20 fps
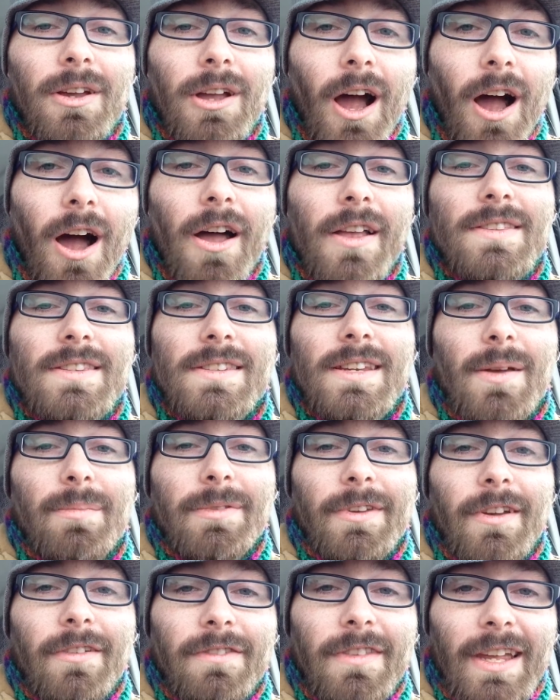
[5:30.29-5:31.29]

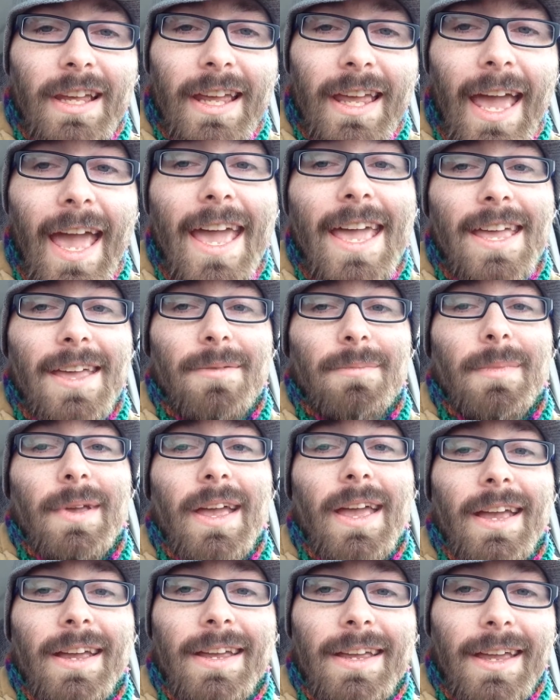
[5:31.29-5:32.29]
concept of the game
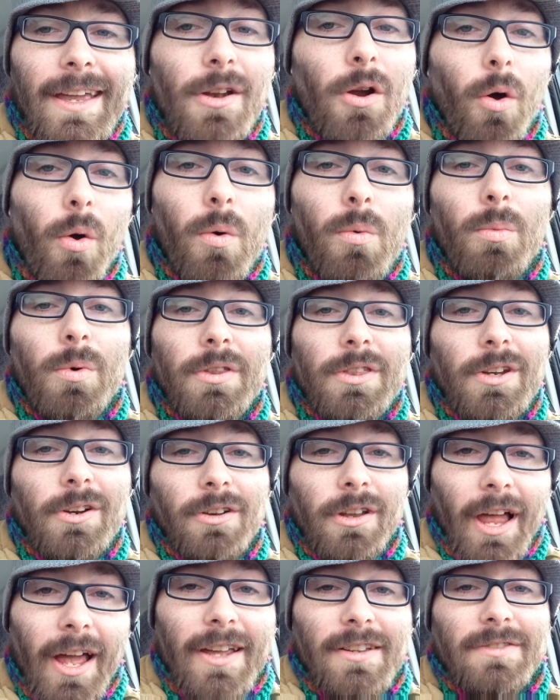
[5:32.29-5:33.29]
and get on with your
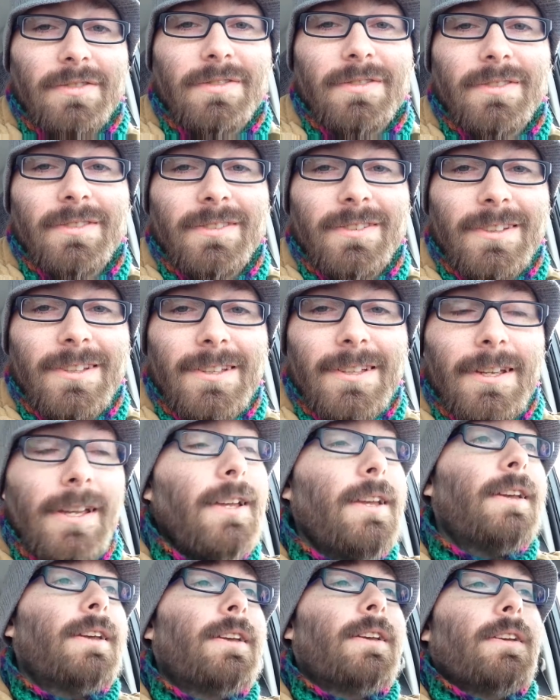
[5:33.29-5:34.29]
life.
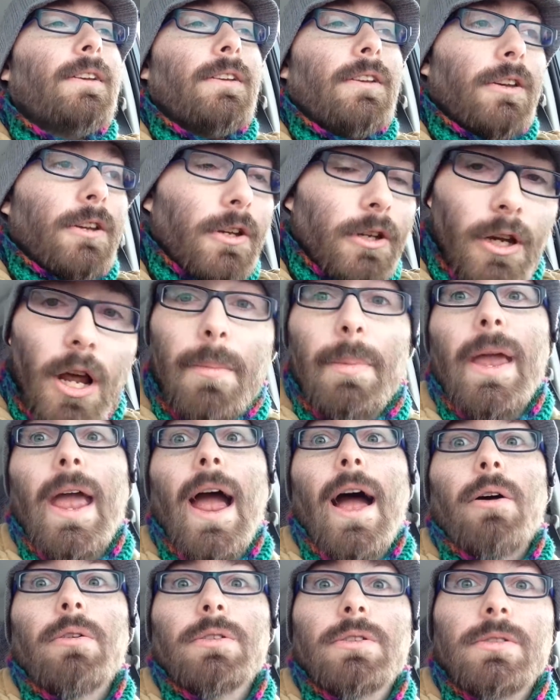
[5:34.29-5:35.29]
Nubby
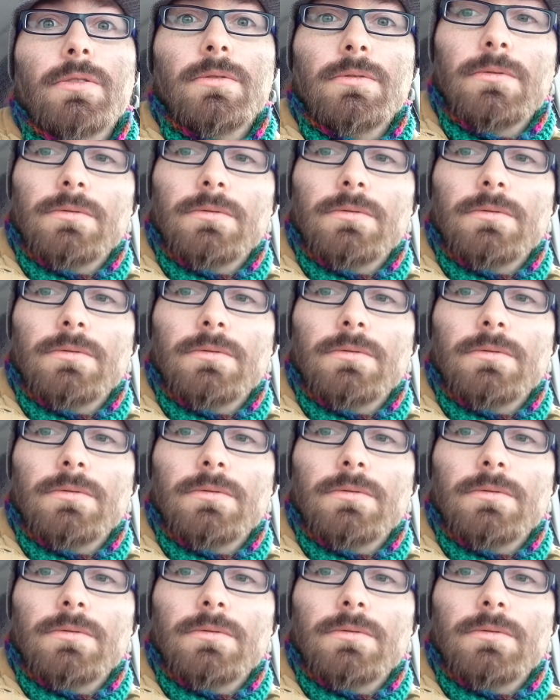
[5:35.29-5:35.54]
out.